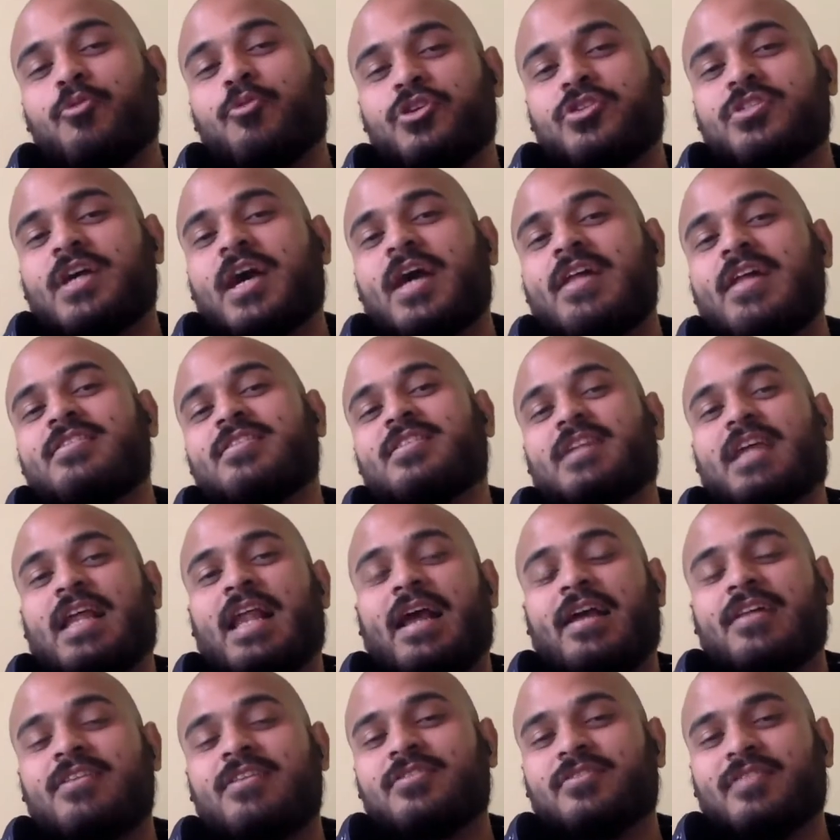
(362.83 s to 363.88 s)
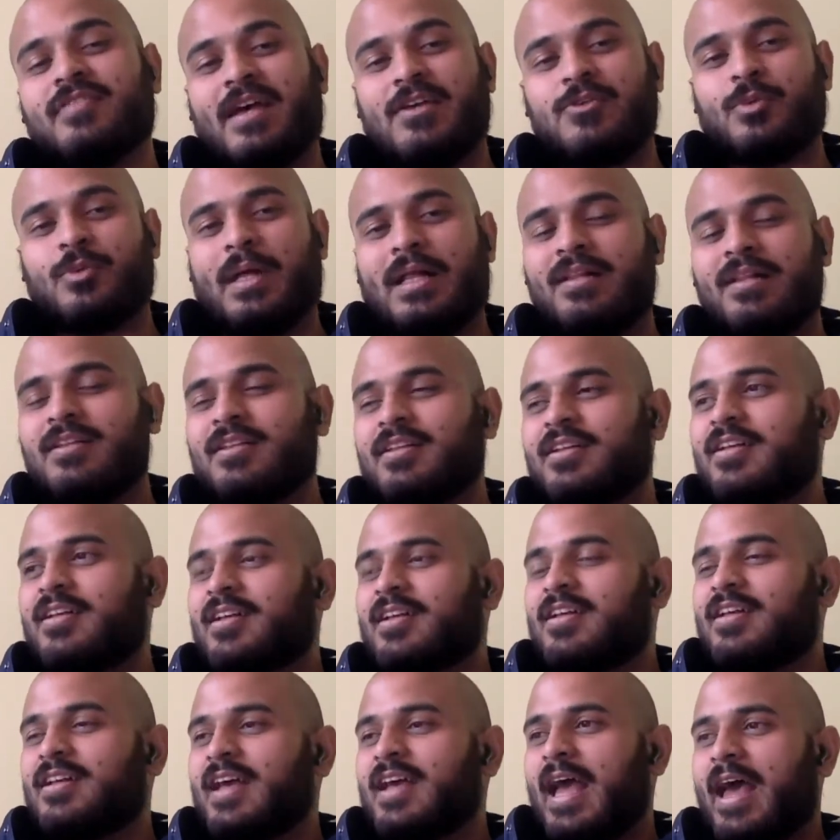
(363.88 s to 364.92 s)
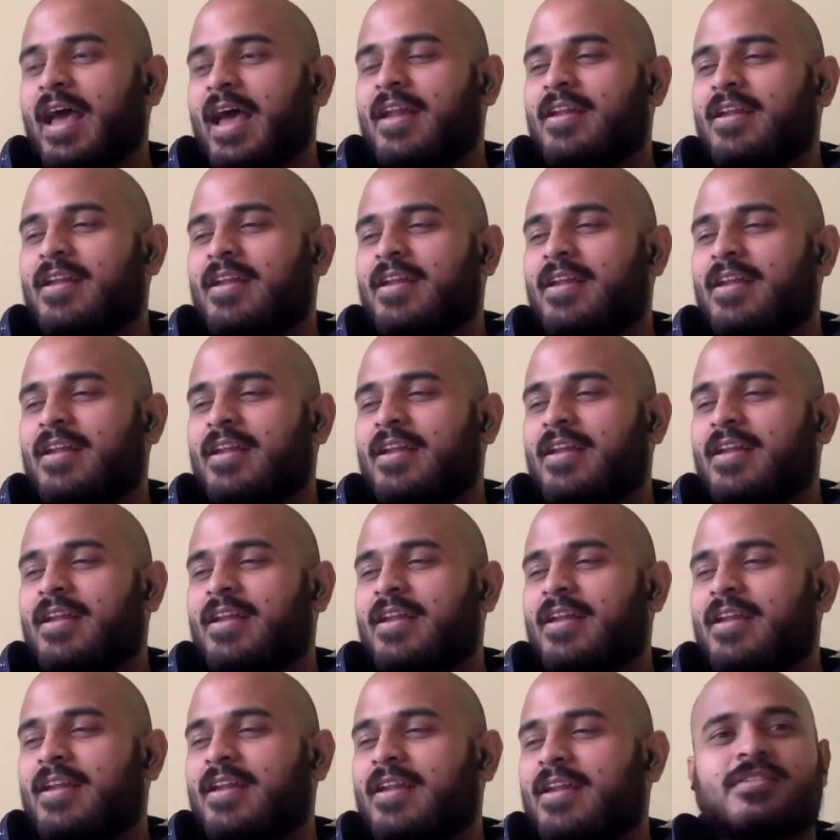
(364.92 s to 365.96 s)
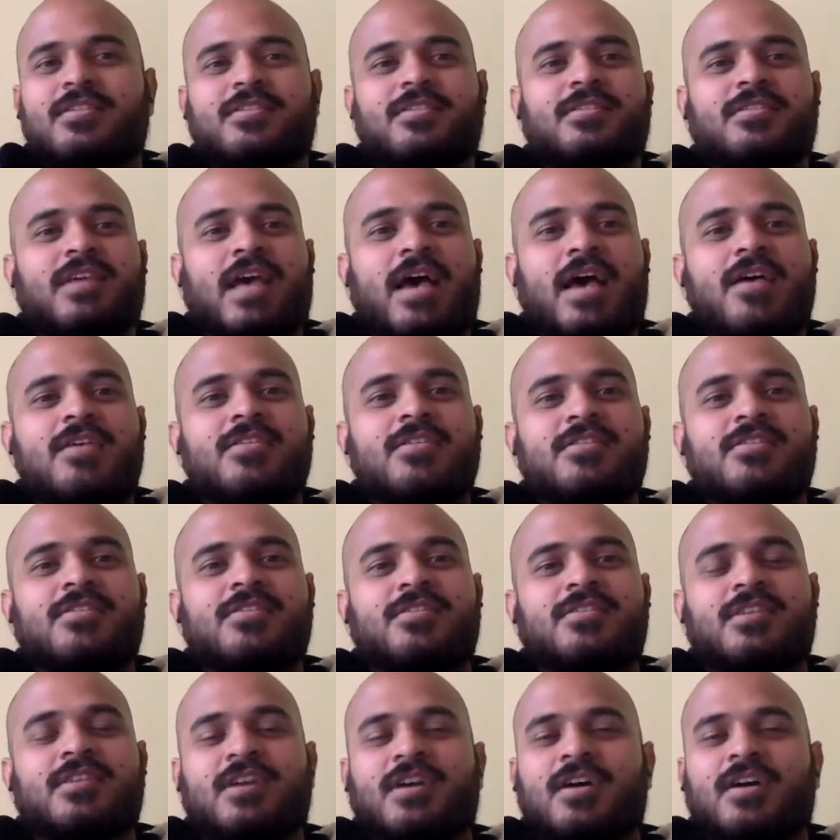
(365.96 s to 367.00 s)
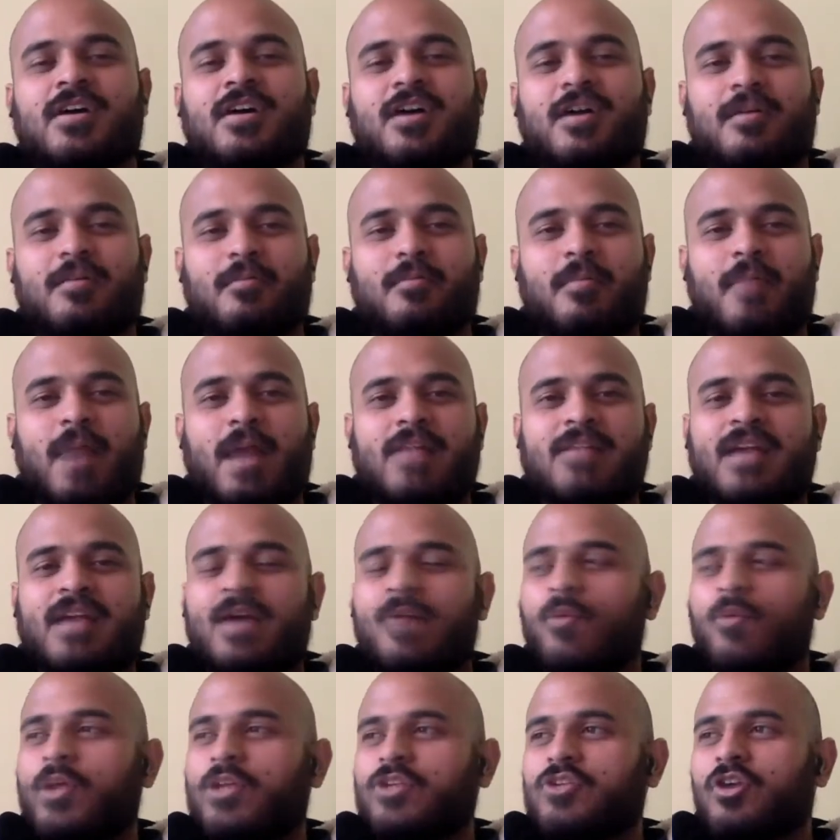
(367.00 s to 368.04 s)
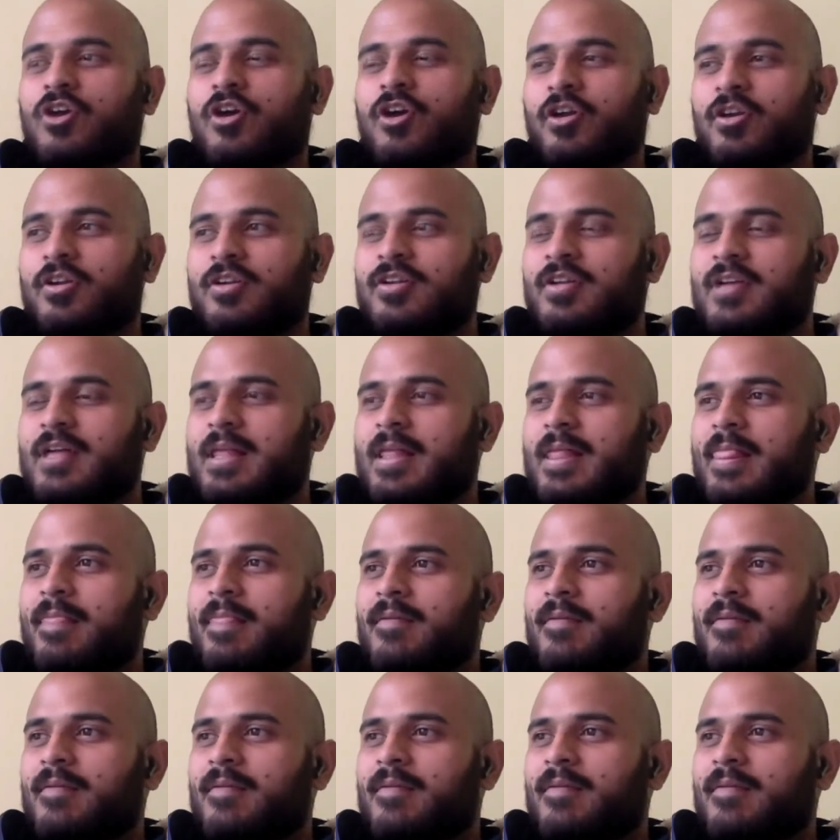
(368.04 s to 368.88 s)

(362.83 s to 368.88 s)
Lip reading: science as an elective as well. And as my time went on,